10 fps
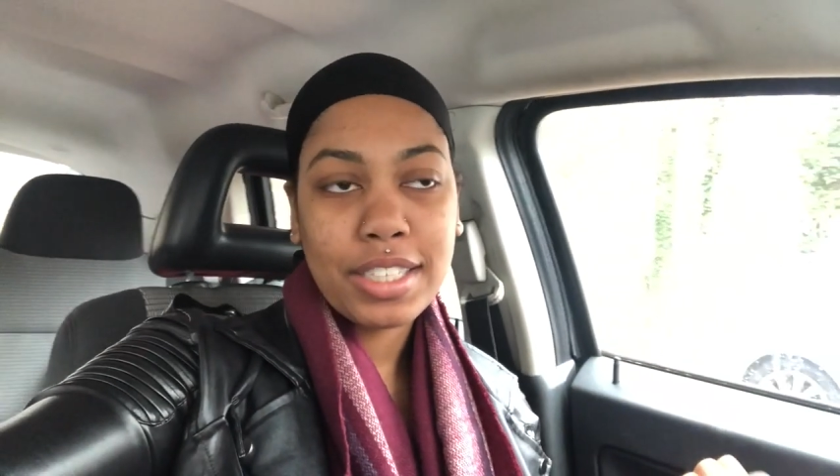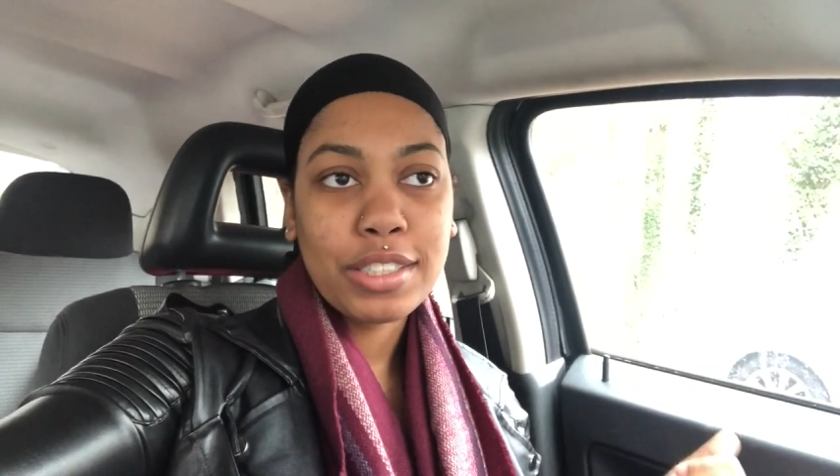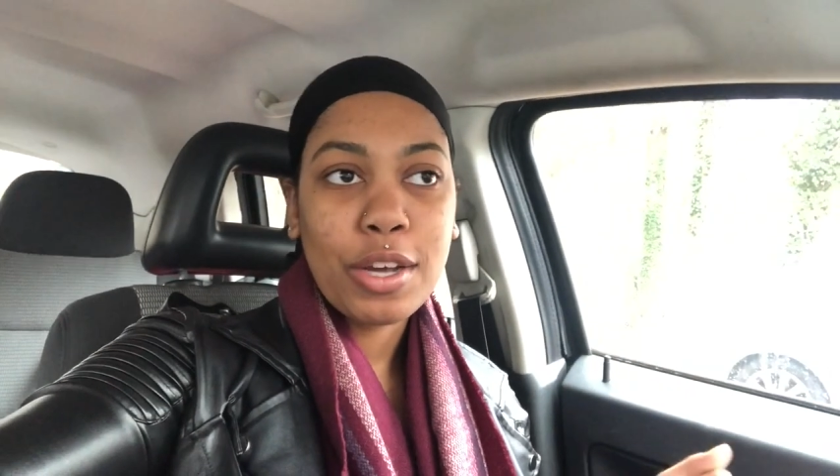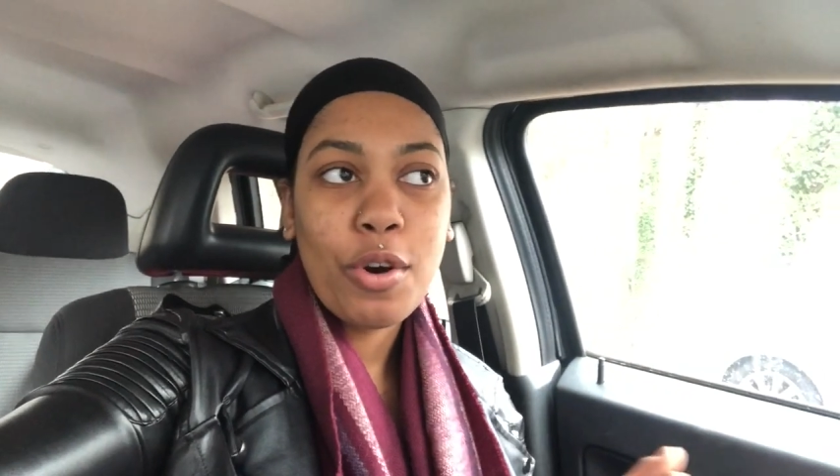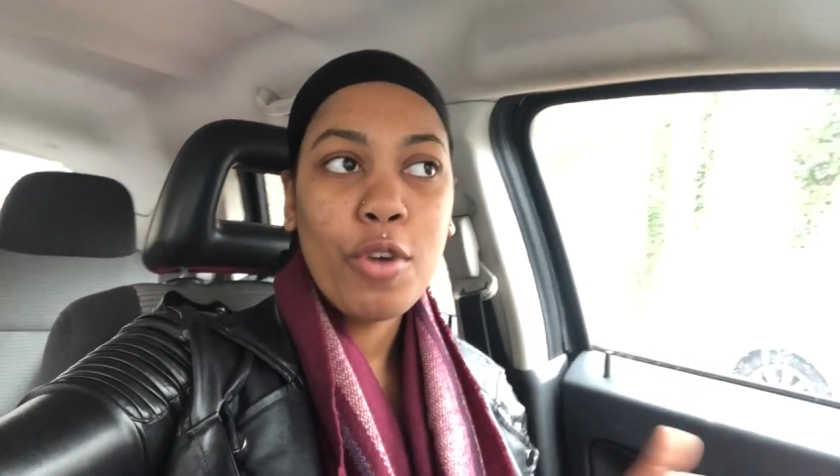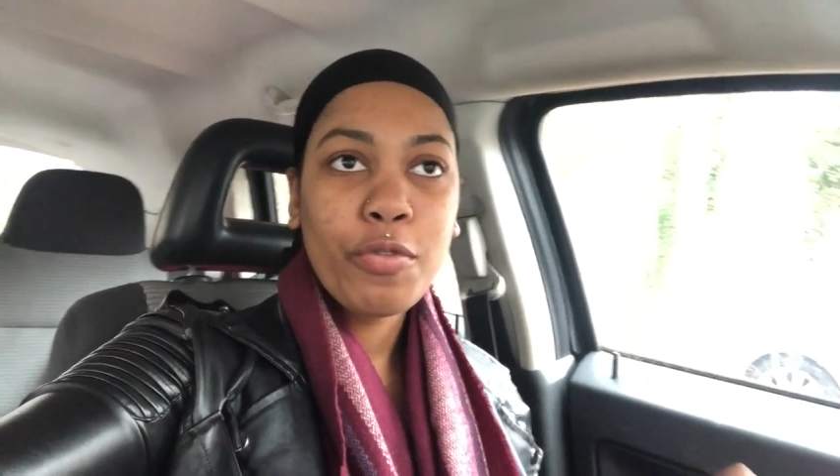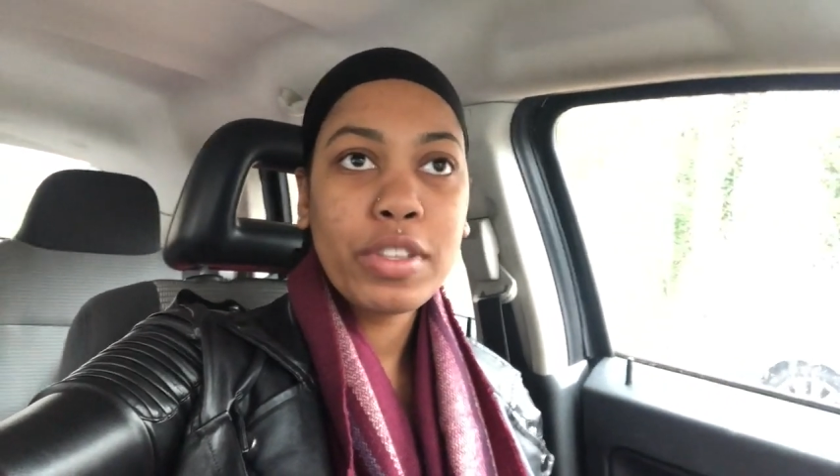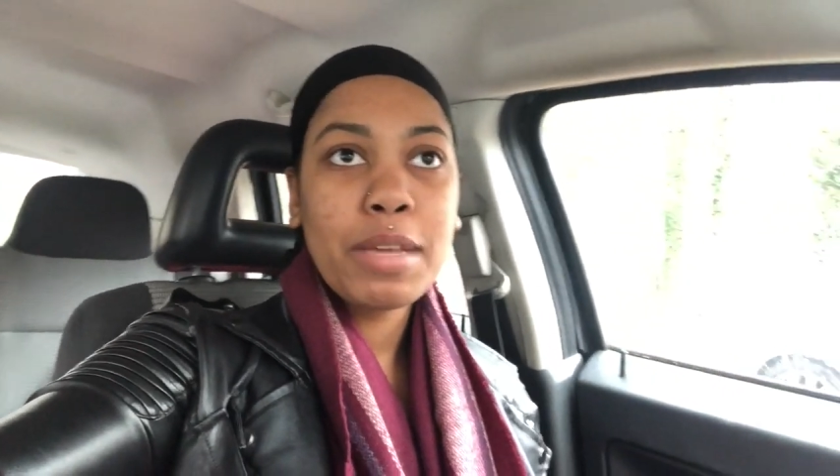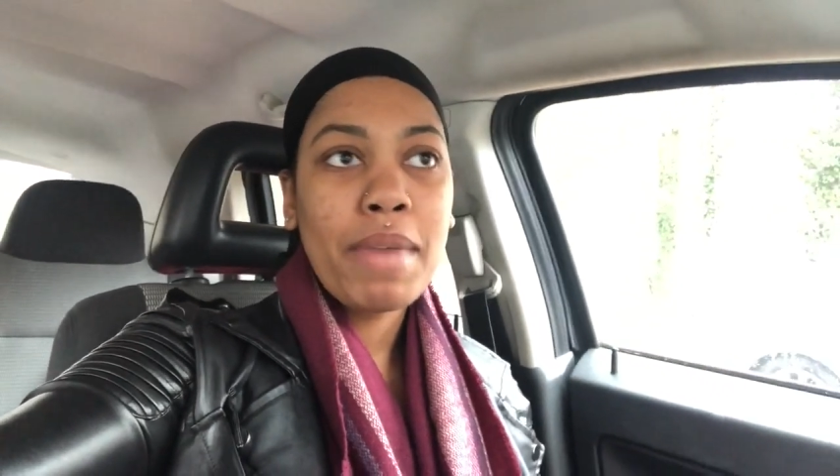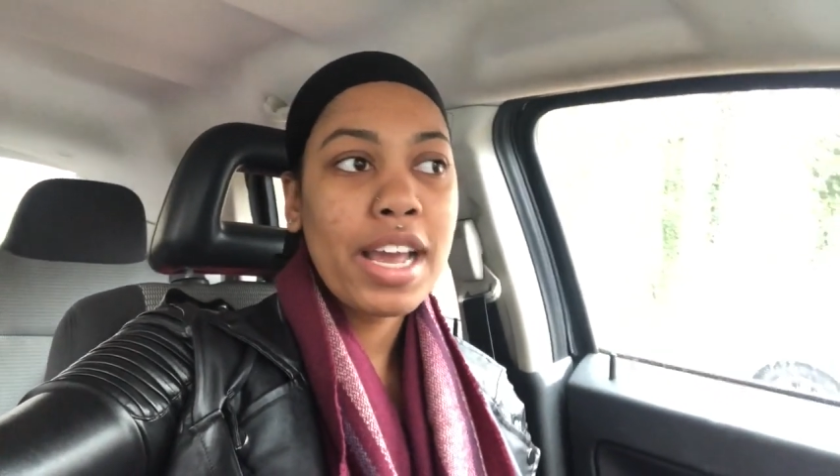So
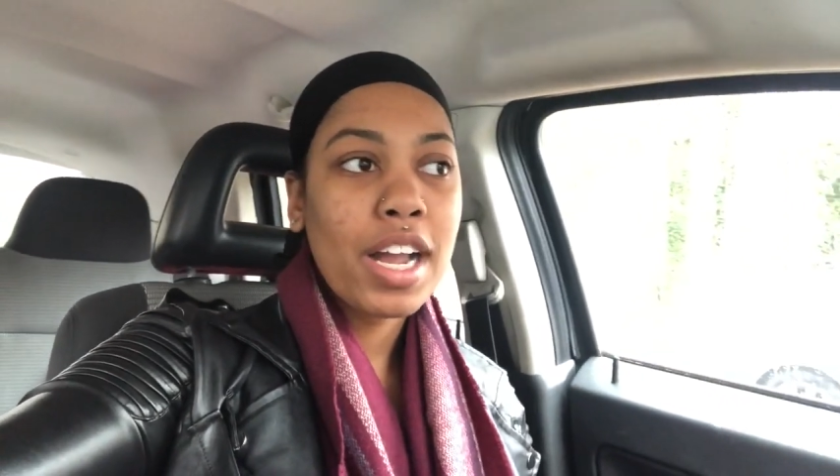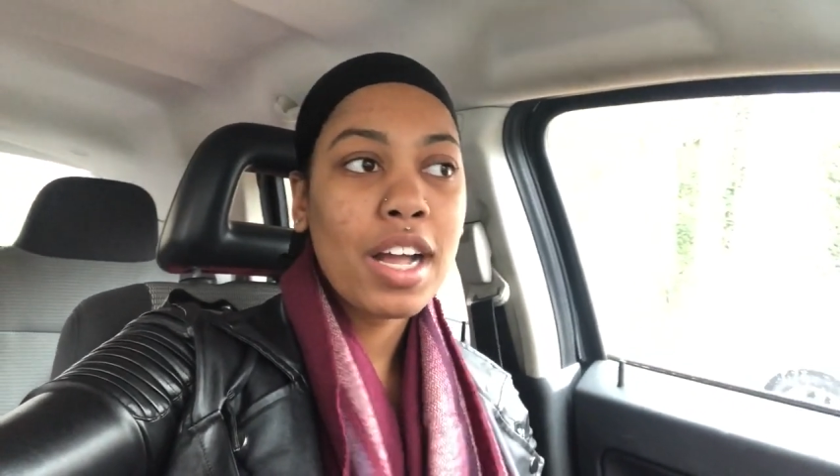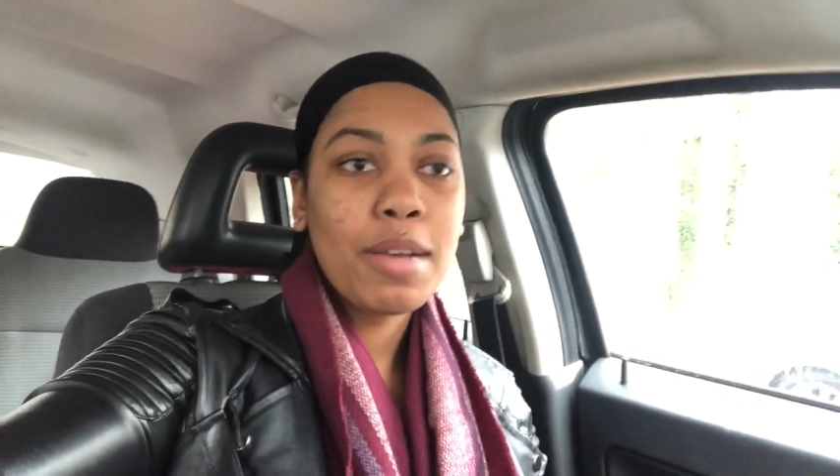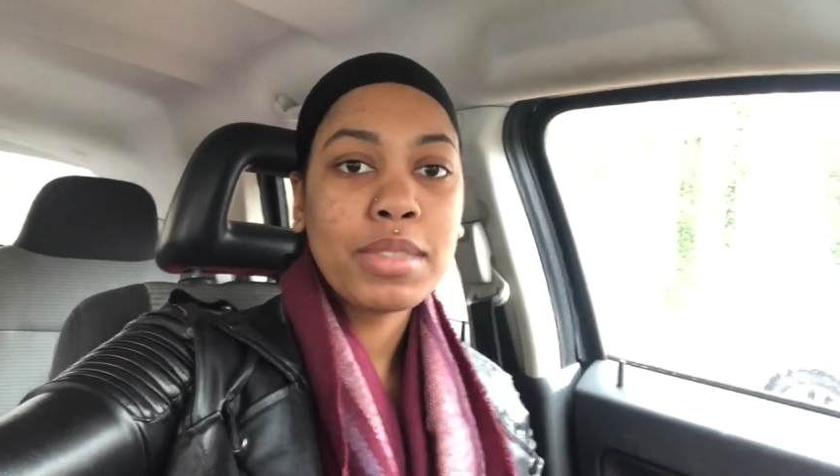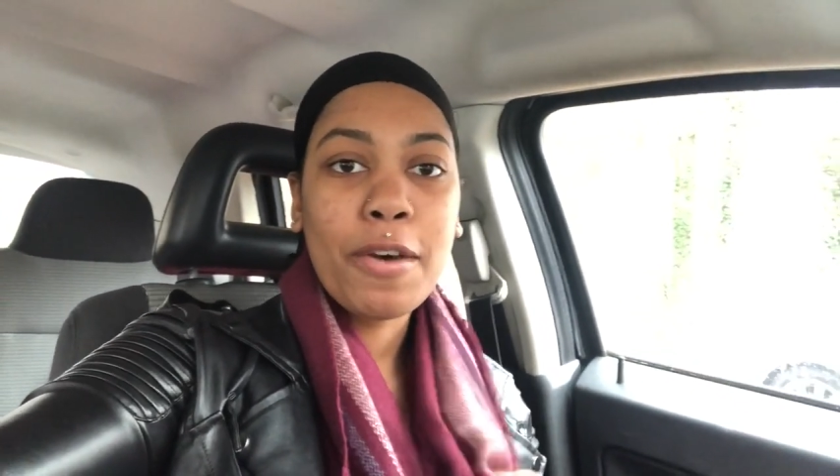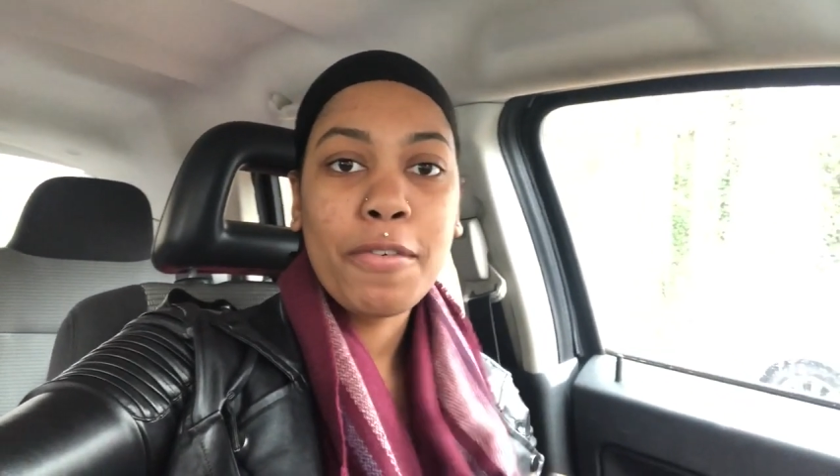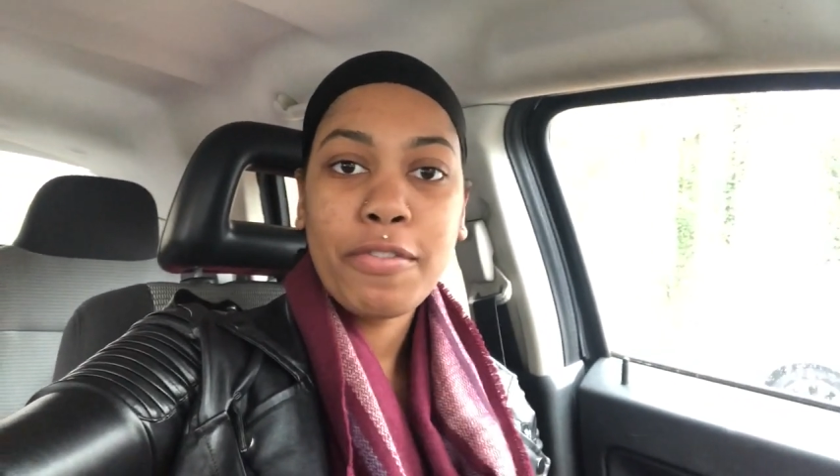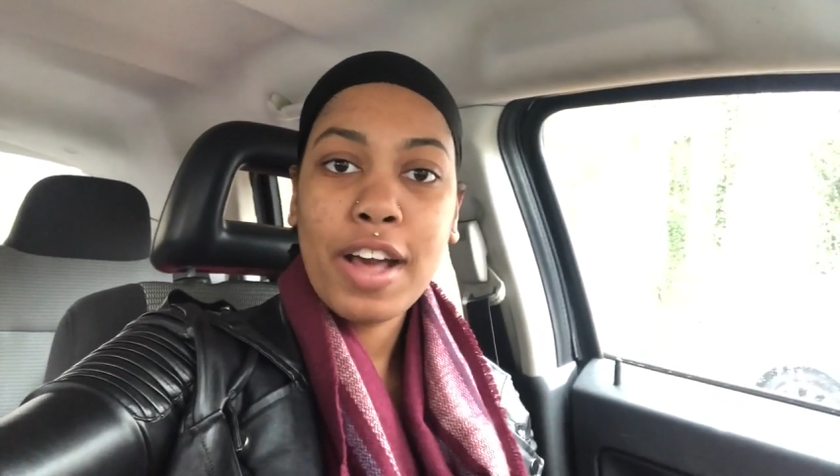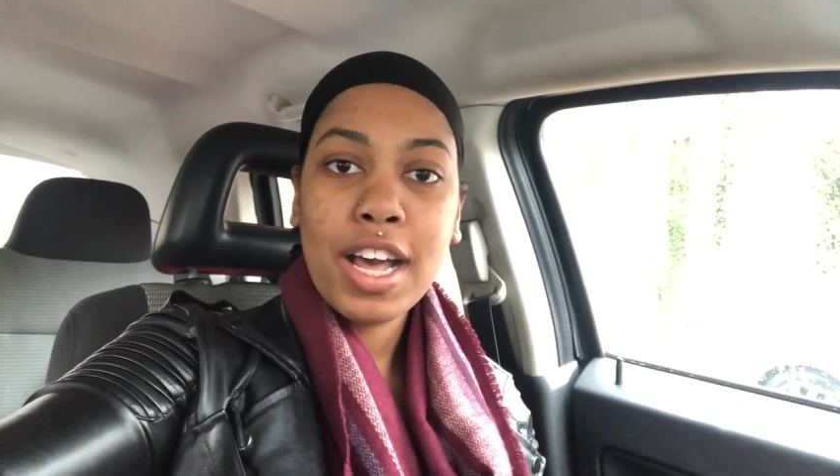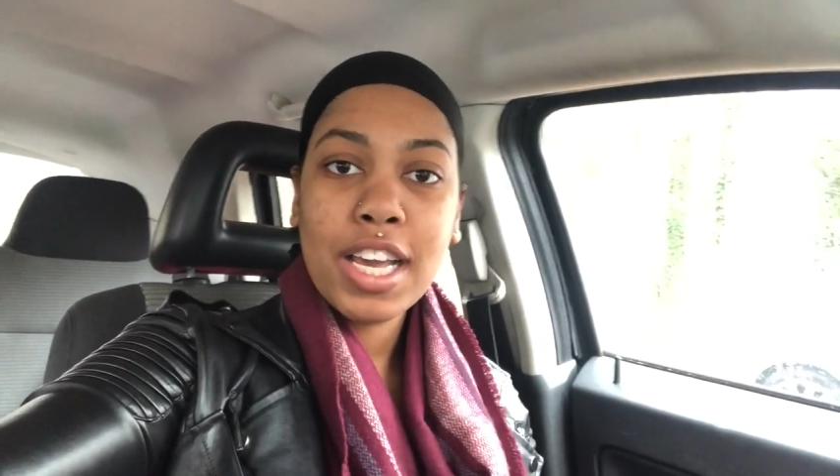hopefully my hair comes out
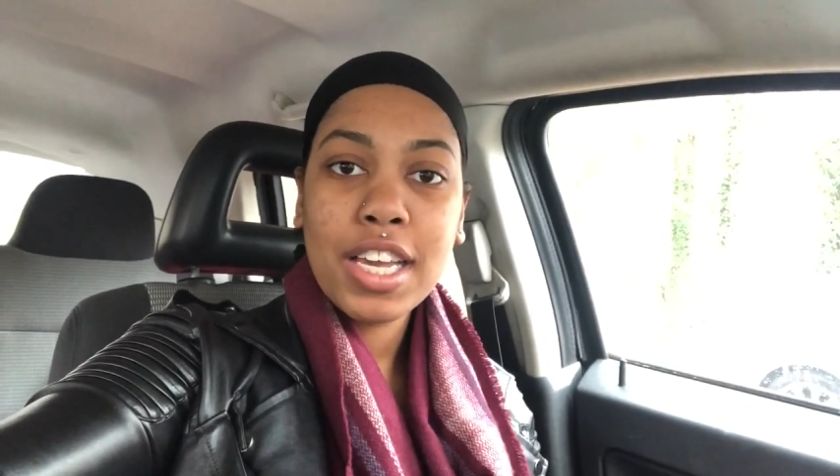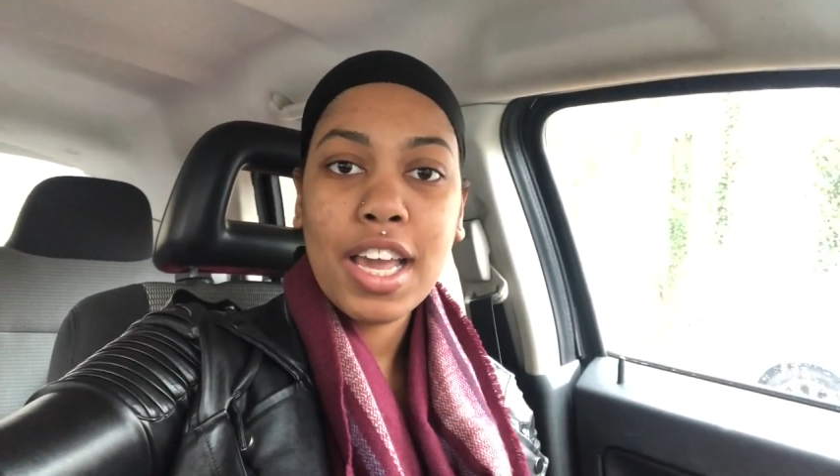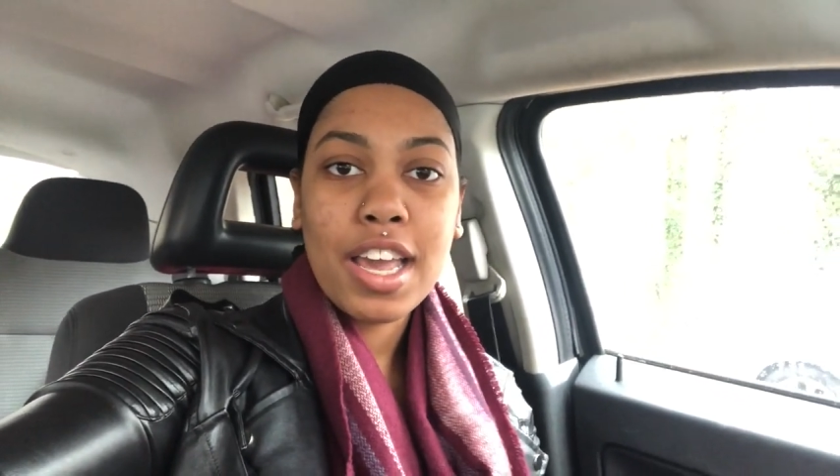fine